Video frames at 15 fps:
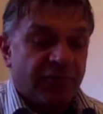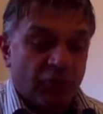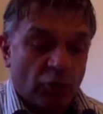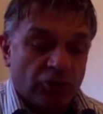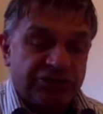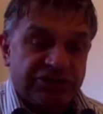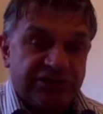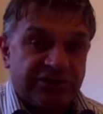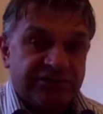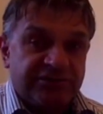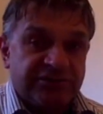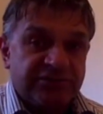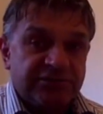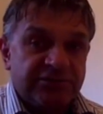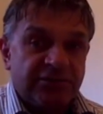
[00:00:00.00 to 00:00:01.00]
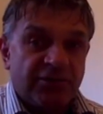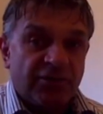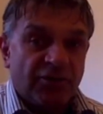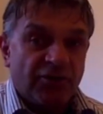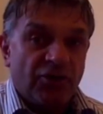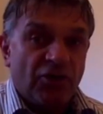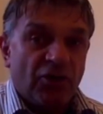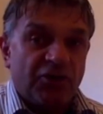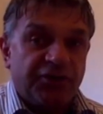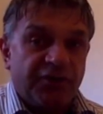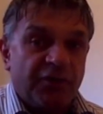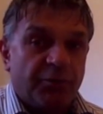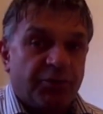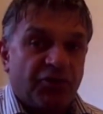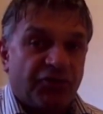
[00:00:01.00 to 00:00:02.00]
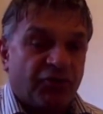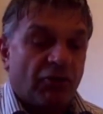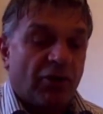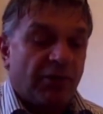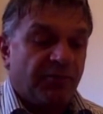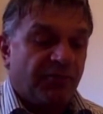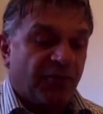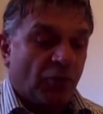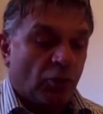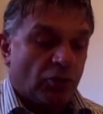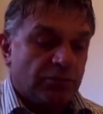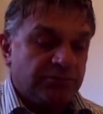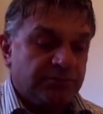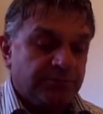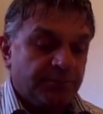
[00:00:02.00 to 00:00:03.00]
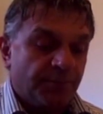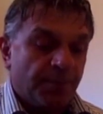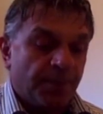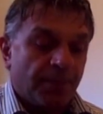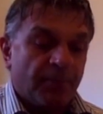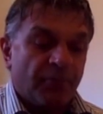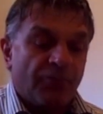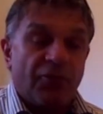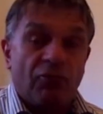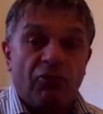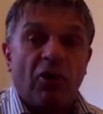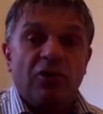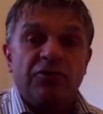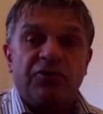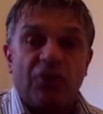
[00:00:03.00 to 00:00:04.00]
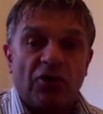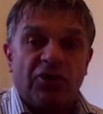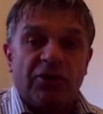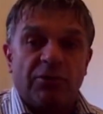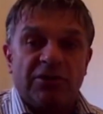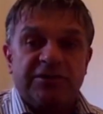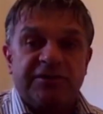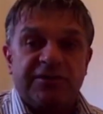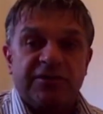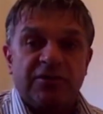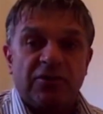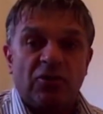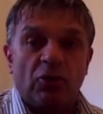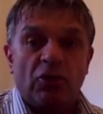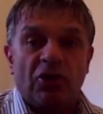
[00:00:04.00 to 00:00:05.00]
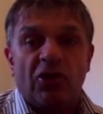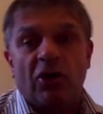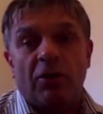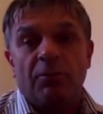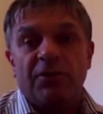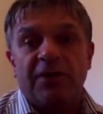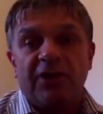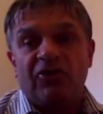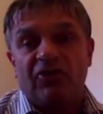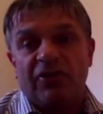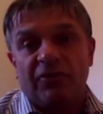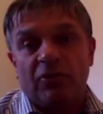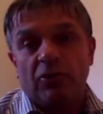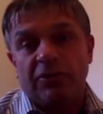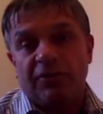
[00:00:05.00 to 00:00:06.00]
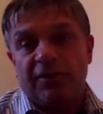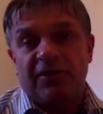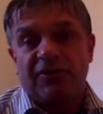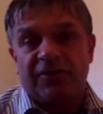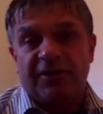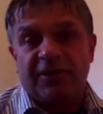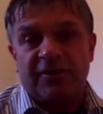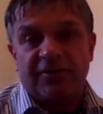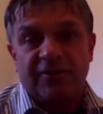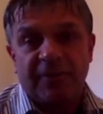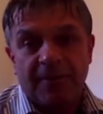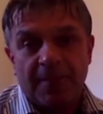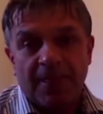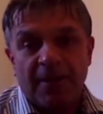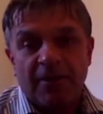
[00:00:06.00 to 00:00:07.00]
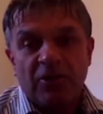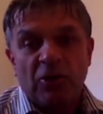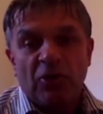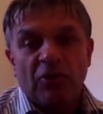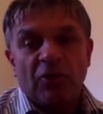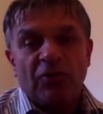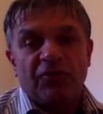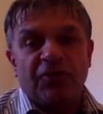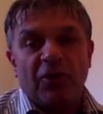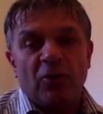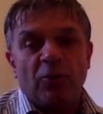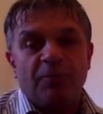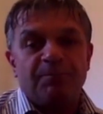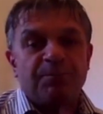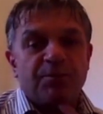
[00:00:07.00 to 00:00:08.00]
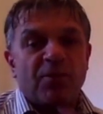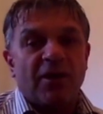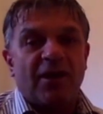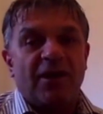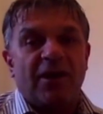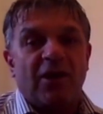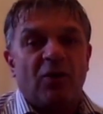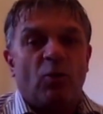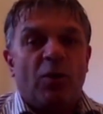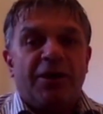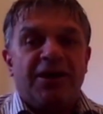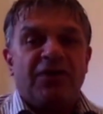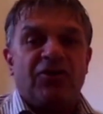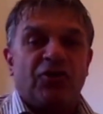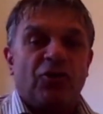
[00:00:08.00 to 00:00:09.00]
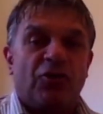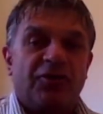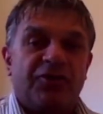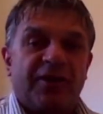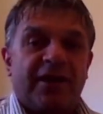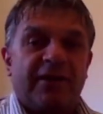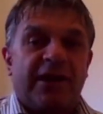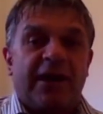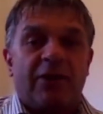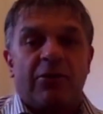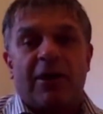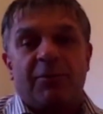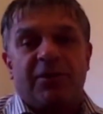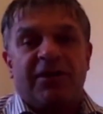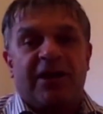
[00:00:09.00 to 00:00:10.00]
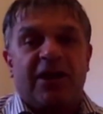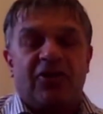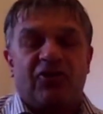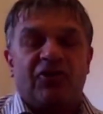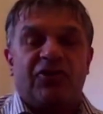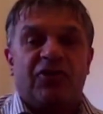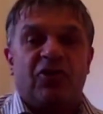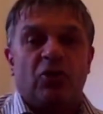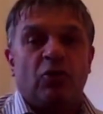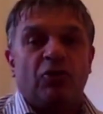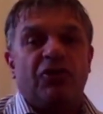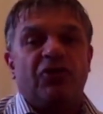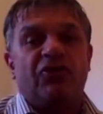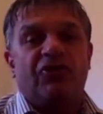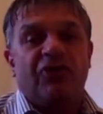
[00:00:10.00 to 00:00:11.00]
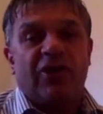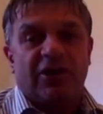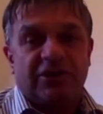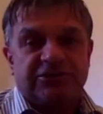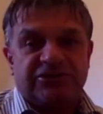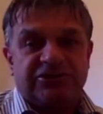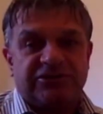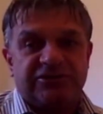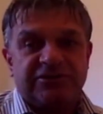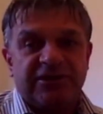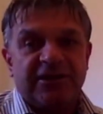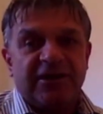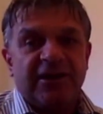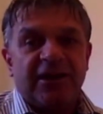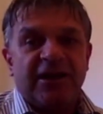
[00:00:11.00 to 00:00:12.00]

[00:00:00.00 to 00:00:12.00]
fraudulent, not in the prescribed form, the wrong document, or a combination of all of these things. So when he turned down our application to call the judge,